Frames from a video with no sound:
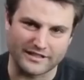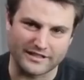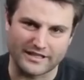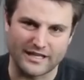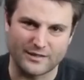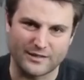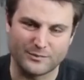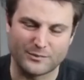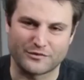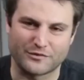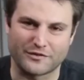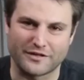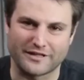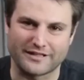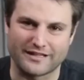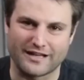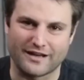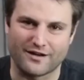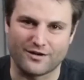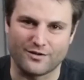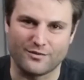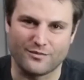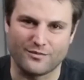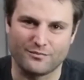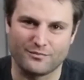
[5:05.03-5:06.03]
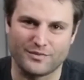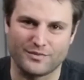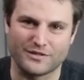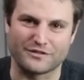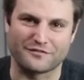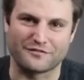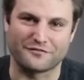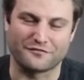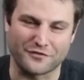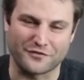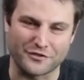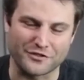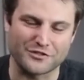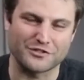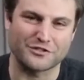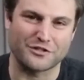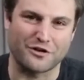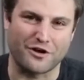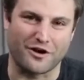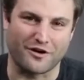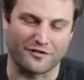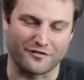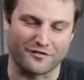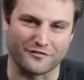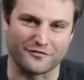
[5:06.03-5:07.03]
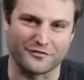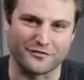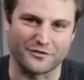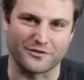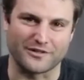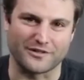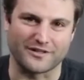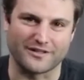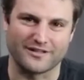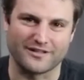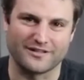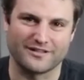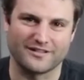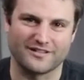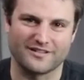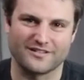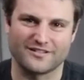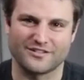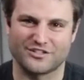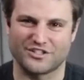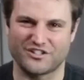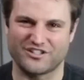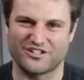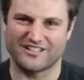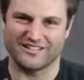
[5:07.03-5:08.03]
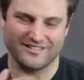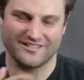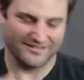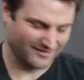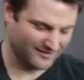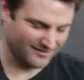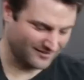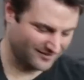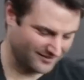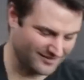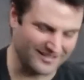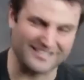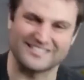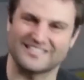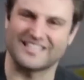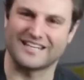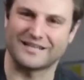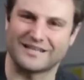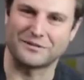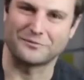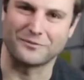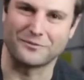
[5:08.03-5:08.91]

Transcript: camera right now be the first car reviewer. Jarrett, let's take it